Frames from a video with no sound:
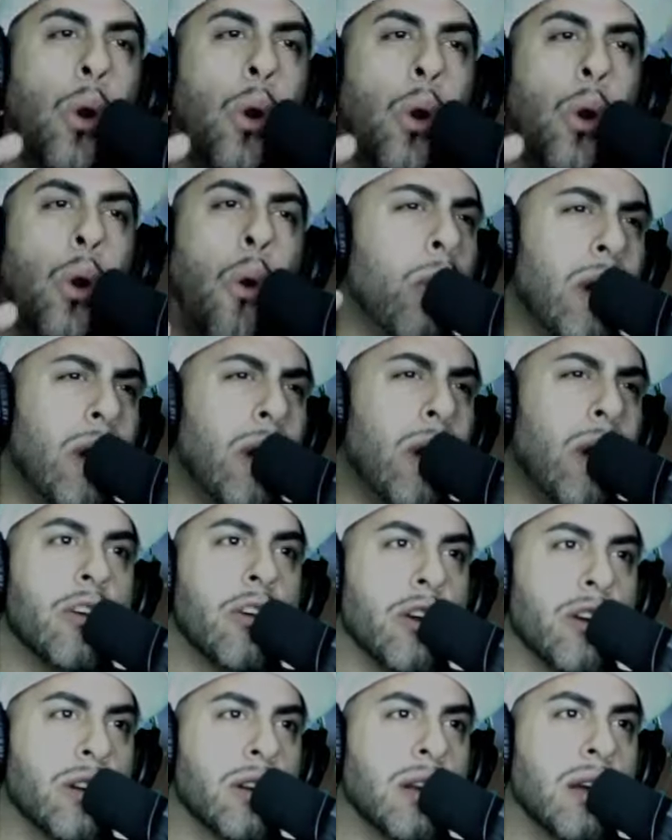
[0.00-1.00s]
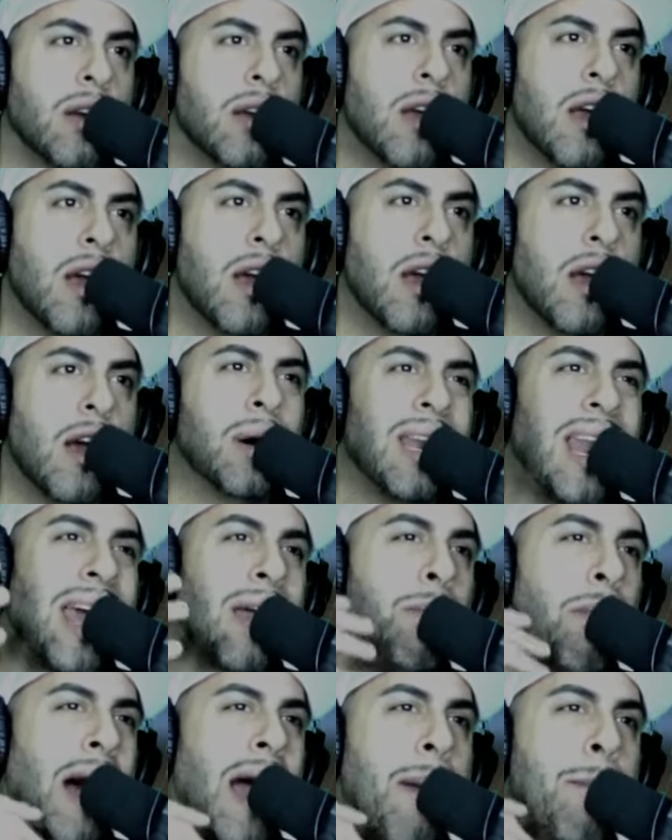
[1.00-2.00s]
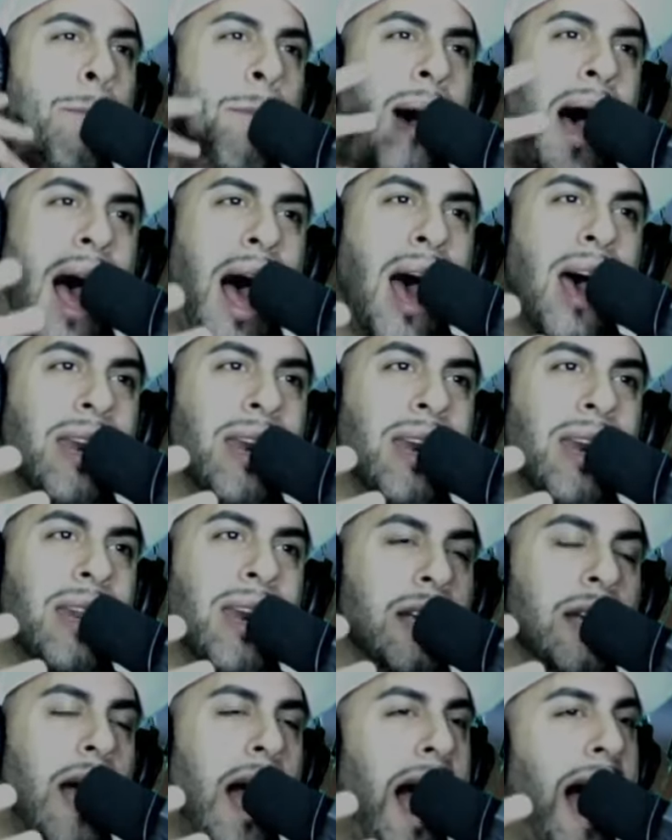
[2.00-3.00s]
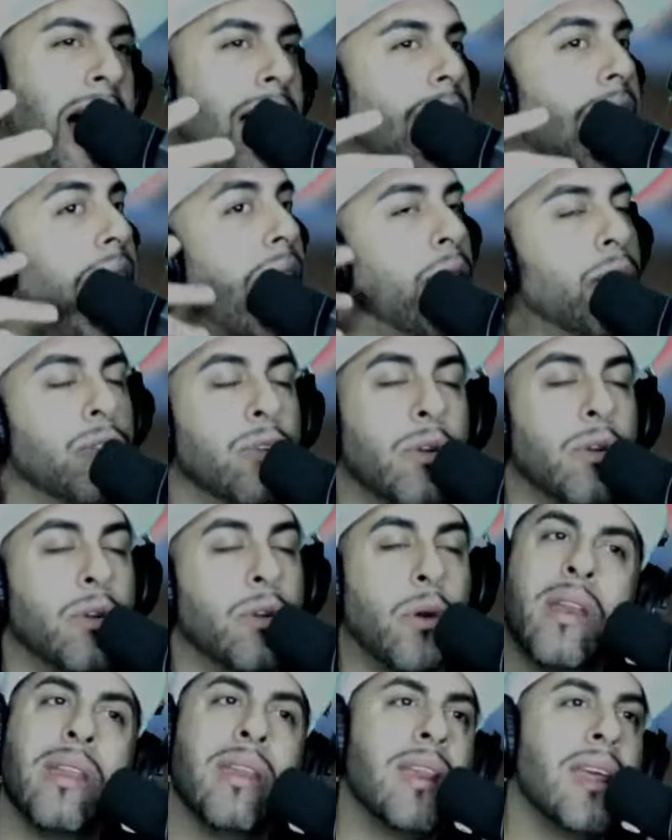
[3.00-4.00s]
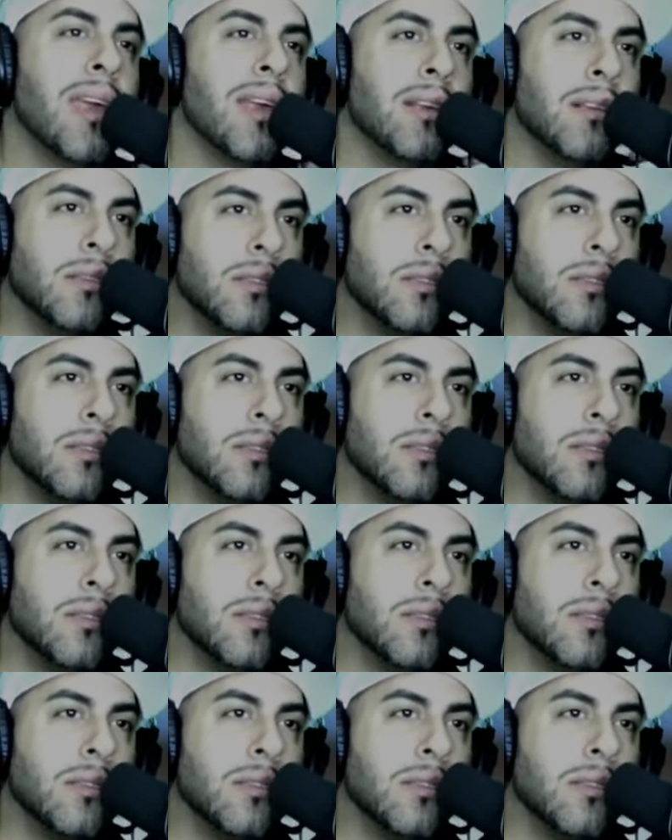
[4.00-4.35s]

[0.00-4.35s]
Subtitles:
weird, but like my body, I don't know what it is.